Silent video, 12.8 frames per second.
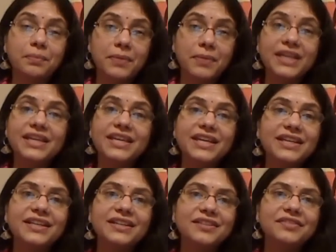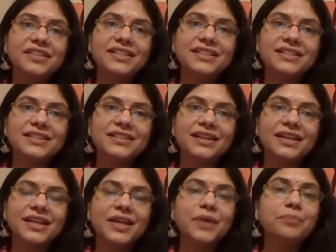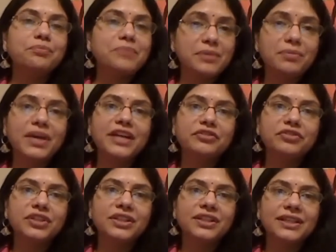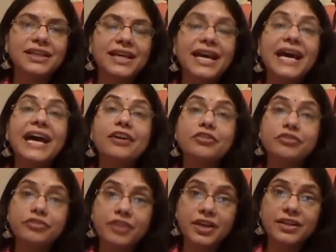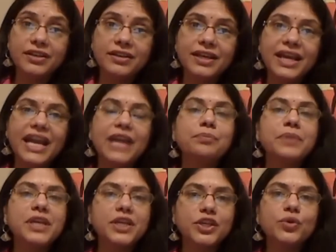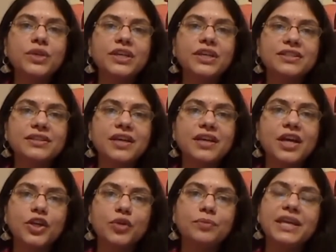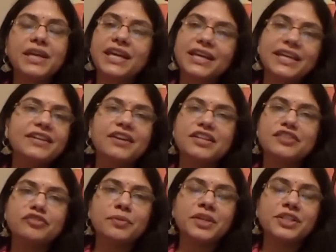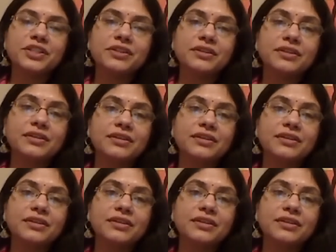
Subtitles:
My key takeaways: be mindful, have fun, and be curious to make any transformation.